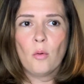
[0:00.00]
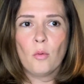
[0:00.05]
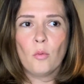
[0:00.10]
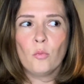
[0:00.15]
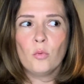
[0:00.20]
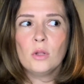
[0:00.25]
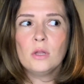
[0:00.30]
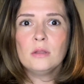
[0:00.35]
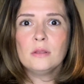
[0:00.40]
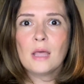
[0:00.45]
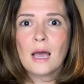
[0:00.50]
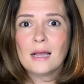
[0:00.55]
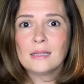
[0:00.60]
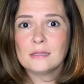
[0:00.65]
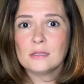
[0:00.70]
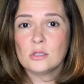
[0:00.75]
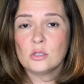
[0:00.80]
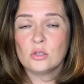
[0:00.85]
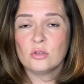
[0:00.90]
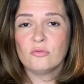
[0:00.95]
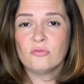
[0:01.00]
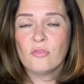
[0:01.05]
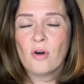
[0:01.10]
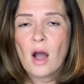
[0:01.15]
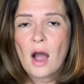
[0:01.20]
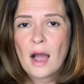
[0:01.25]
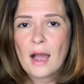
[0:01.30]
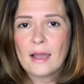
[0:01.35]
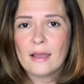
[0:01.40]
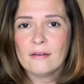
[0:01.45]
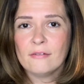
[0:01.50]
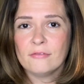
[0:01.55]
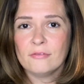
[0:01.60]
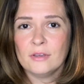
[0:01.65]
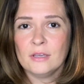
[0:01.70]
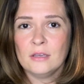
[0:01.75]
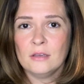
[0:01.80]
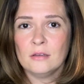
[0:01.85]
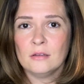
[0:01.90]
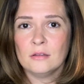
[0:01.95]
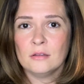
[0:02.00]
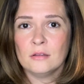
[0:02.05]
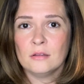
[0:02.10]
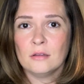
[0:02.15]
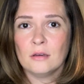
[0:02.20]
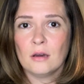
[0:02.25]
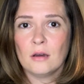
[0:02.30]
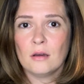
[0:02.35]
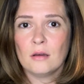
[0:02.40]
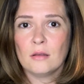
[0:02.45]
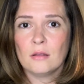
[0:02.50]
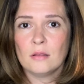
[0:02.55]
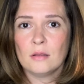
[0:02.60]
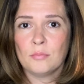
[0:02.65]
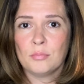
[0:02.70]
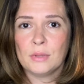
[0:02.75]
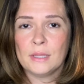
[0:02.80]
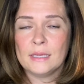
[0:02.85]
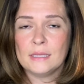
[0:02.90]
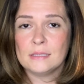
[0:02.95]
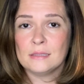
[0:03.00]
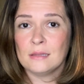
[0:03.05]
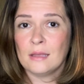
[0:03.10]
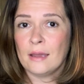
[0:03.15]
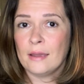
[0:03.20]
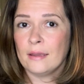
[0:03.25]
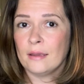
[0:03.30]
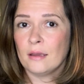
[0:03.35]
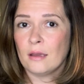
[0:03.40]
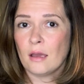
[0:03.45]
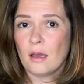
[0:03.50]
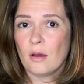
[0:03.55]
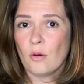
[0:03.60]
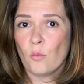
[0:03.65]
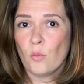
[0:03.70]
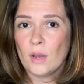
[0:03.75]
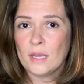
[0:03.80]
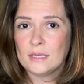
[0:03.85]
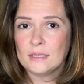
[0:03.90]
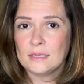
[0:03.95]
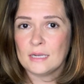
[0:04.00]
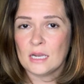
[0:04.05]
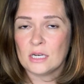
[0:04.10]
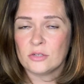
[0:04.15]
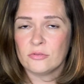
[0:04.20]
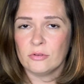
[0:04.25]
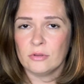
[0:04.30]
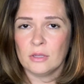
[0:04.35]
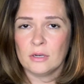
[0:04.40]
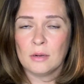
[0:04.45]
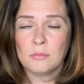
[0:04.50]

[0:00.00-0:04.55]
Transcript: will not survive in a place like West Asheville,